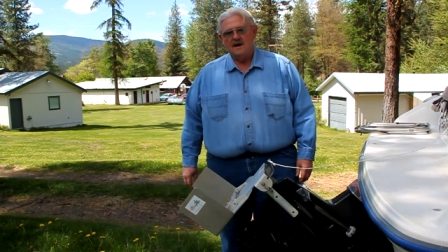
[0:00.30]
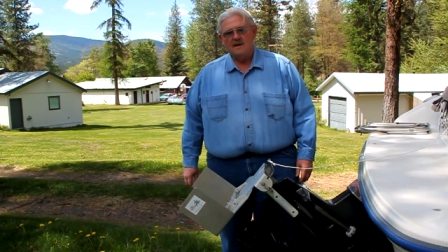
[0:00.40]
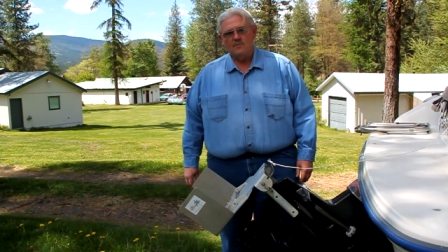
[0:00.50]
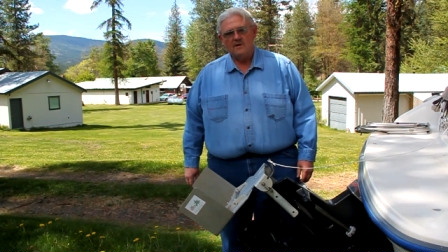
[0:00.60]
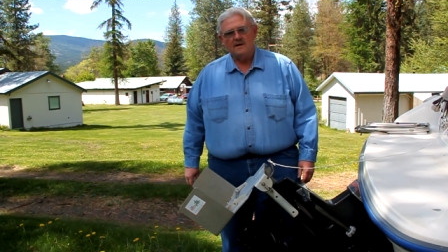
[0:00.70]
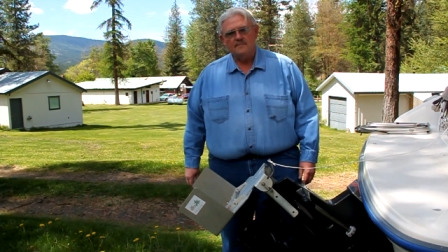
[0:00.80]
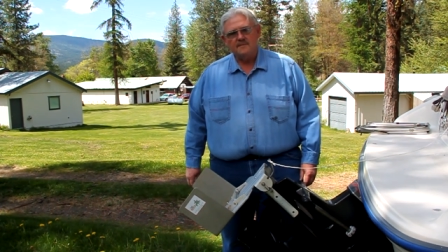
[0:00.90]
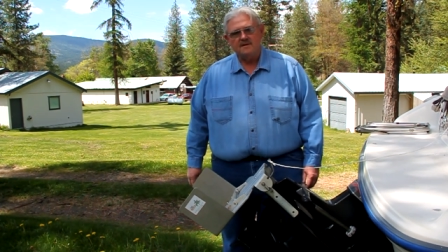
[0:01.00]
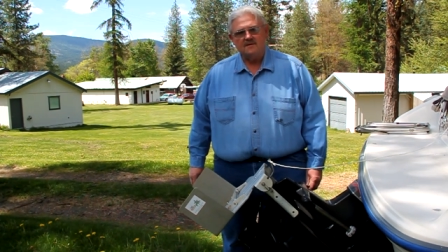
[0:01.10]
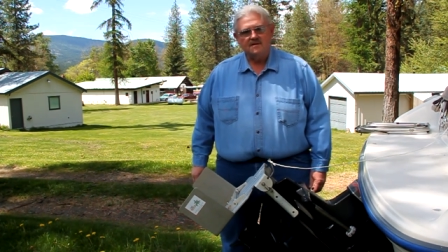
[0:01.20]
Hey, we're up
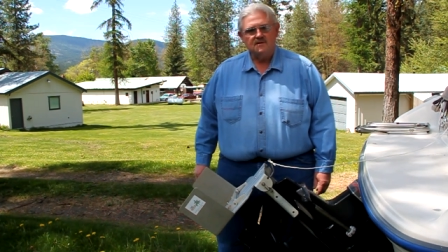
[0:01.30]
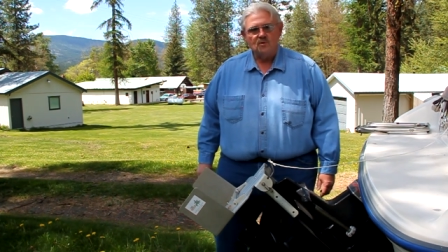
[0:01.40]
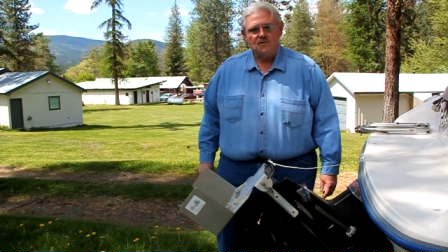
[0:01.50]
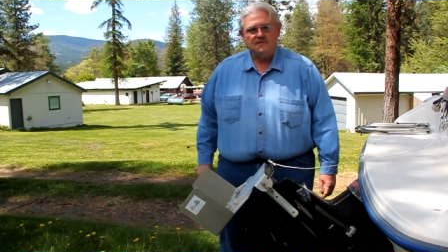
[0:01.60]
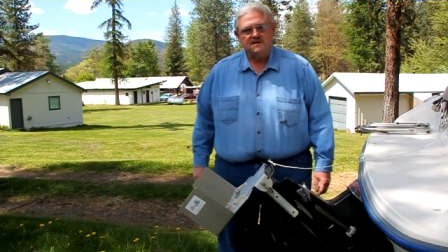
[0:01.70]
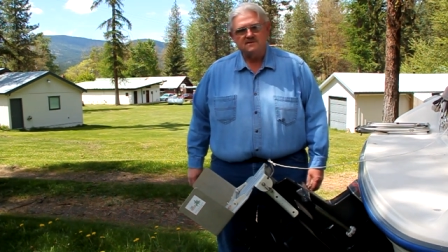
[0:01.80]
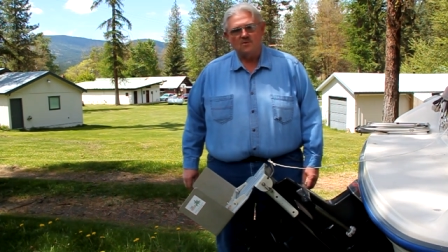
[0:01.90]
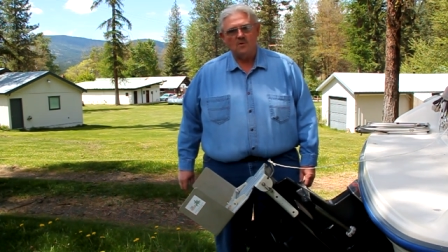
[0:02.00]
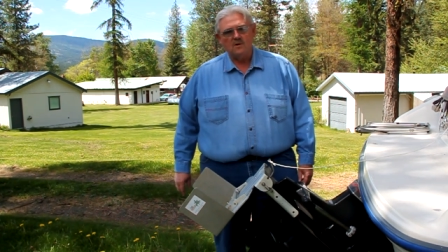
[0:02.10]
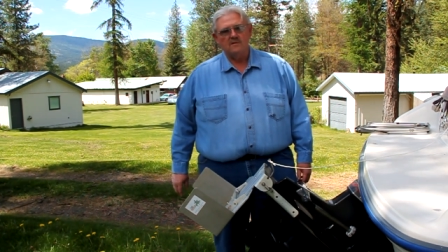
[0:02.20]
here in the northeast
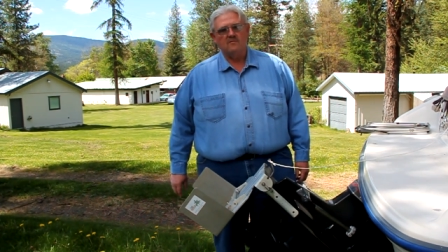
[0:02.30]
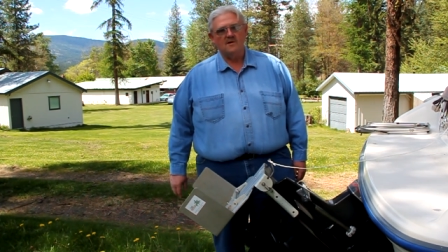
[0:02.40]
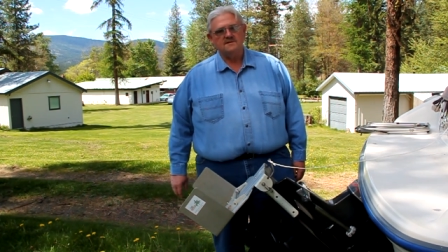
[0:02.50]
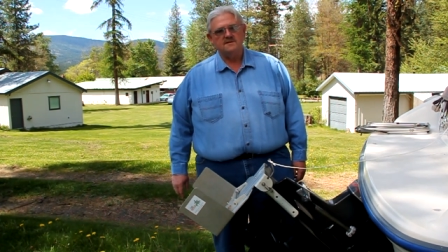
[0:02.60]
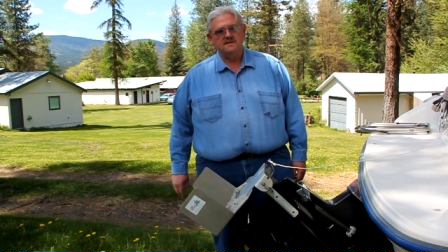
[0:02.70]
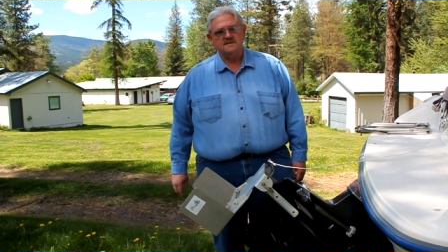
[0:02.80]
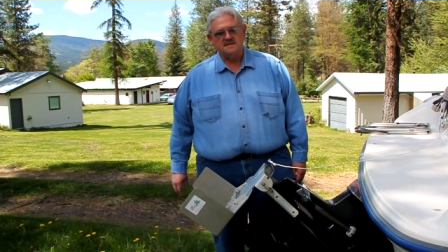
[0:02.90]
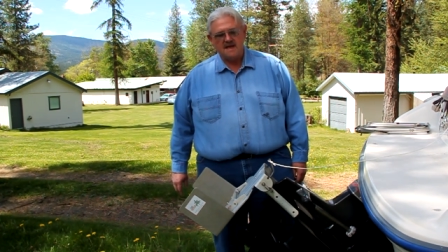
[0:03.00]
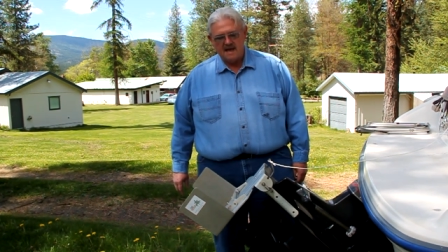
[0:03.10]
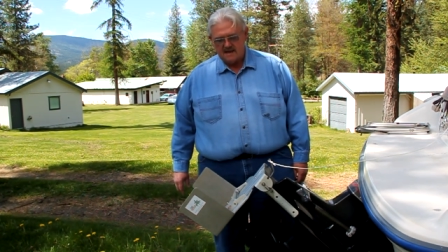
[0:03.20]
corner of Washington
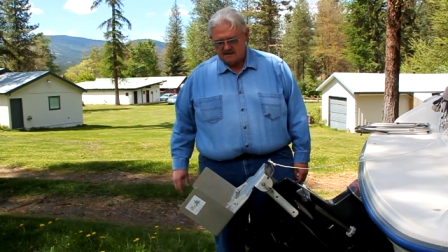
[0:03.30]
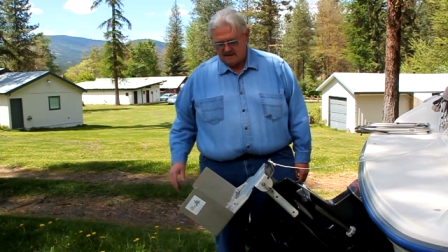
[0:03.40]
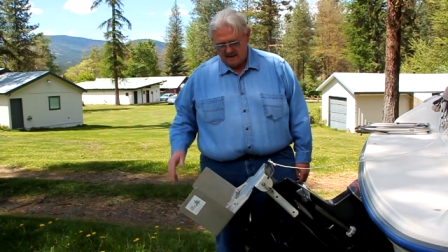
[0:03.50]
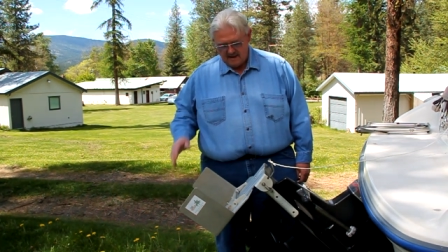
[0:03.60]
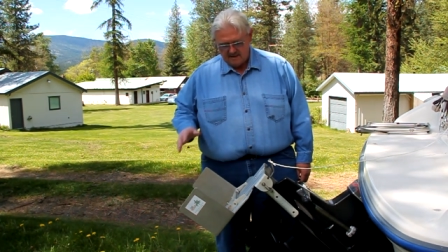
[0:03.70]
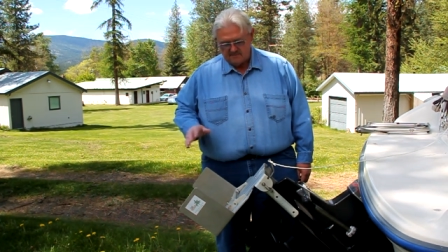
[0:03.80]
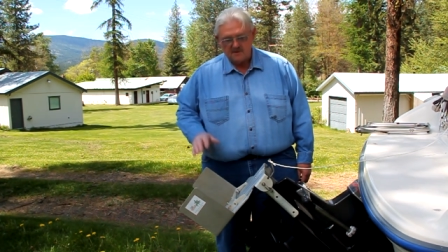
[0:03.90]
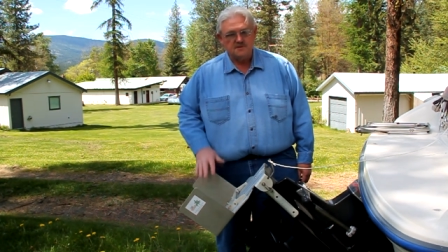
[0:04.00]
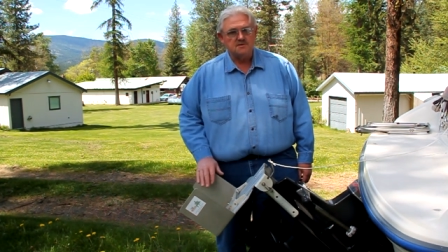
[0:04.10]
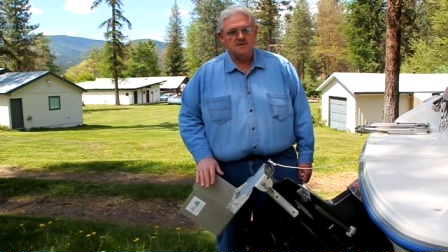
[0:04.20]
State and I'm
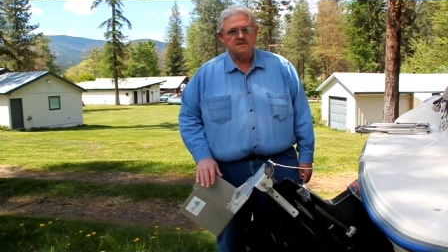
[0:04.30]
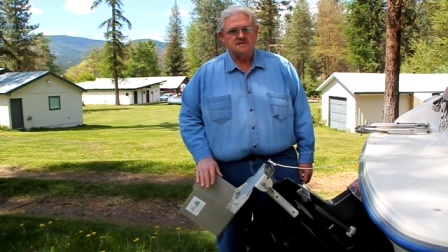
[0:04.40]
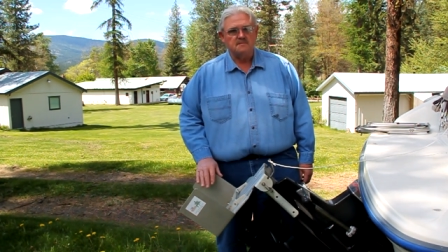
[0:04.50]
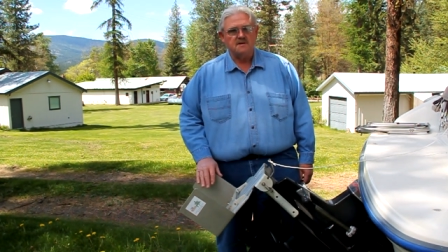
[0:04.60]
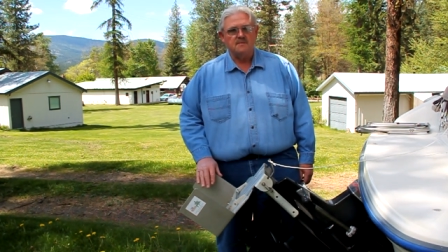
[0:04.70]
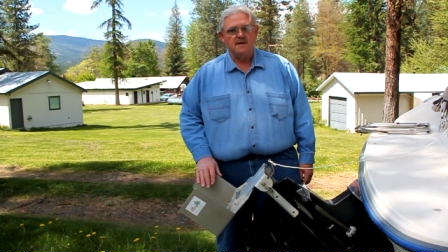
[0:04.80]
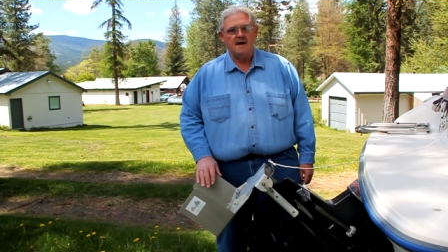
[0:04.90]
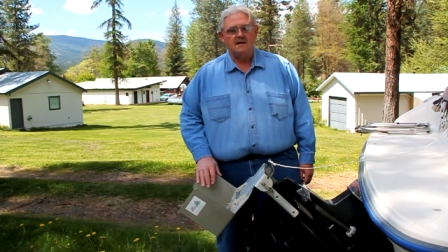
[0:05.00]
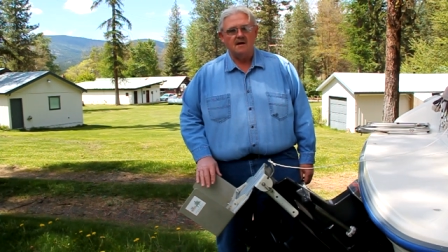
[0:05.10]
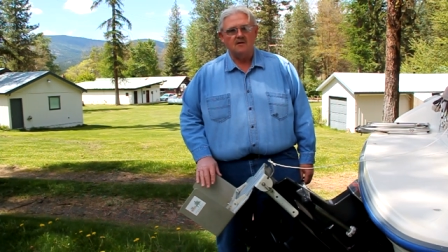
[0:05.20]
going to show you something
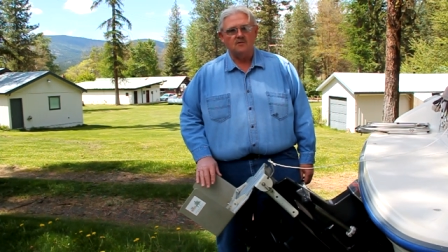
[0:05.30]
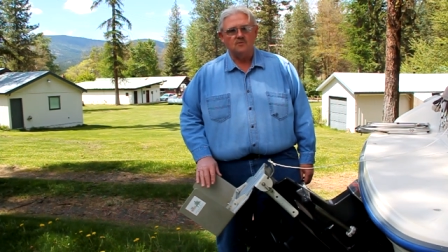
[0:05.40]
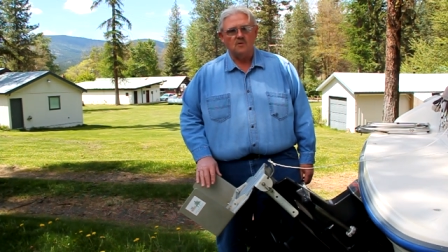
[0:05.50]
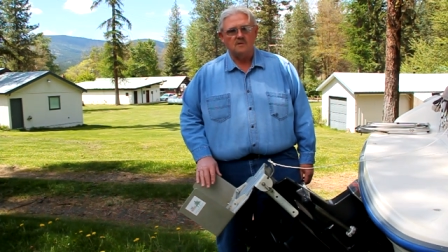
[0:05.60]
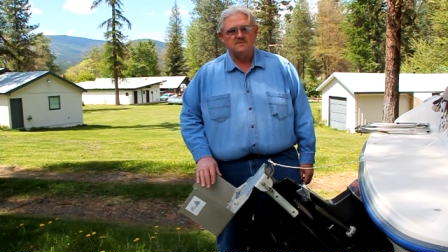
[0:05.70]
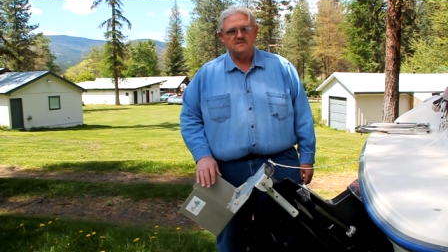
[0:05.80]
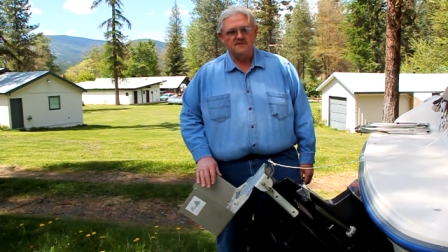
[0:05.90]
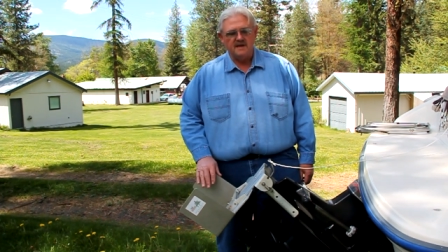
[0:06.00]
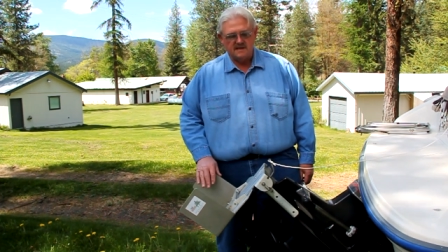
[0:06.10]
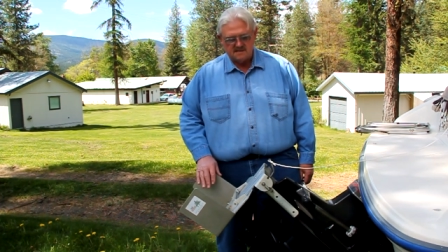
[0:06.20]
about Uncle Norm's
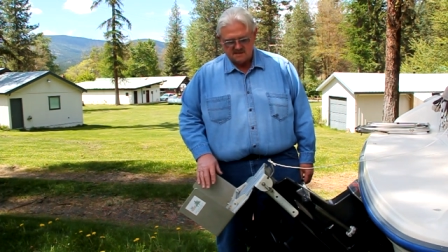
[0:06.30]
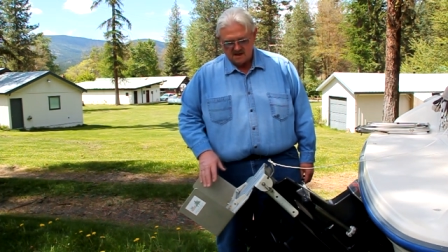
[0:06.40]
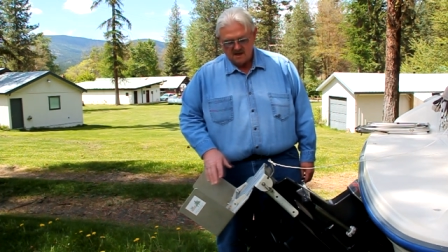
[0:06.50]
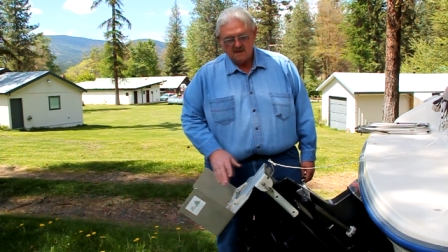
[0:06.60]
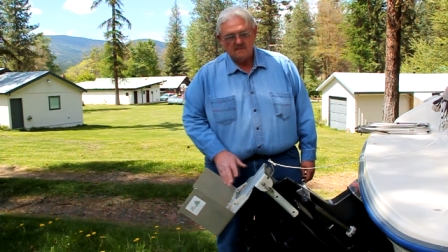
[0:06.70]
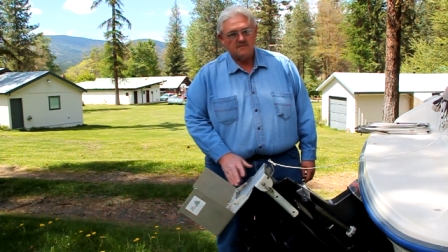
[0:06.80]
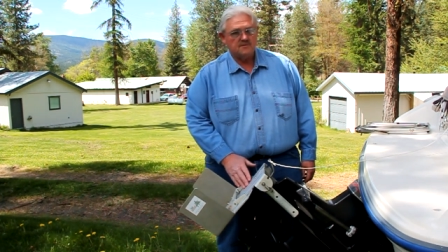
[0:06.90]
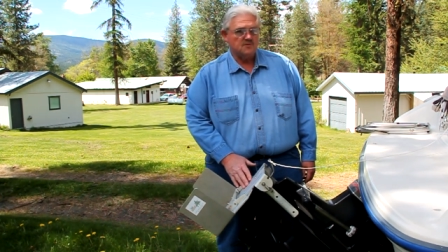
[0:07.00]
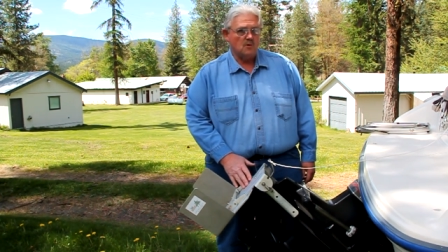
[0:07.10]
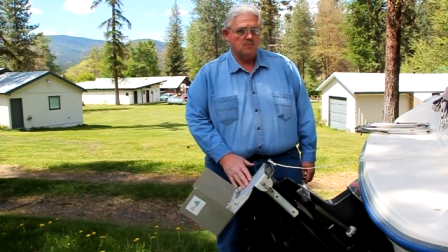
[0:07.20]
fins for
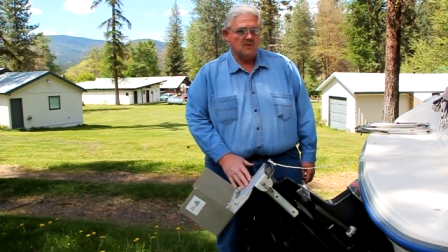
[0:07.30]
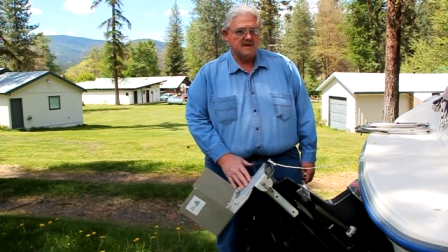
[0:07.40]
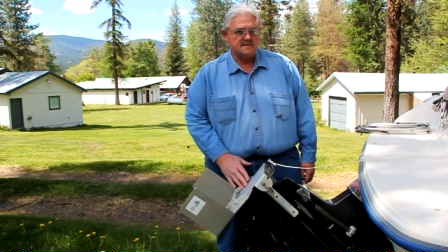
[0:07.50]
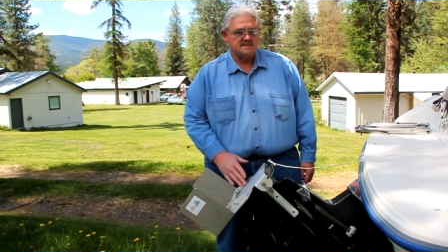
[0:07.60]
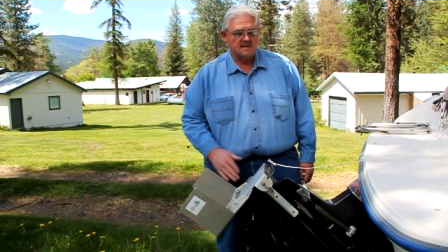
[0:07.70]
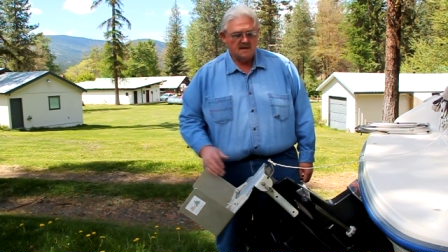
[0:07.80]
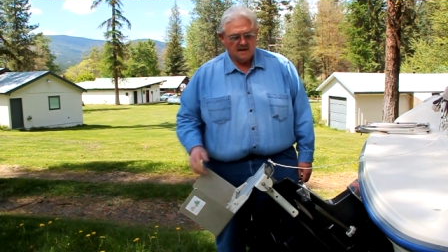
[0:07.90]
troll plates.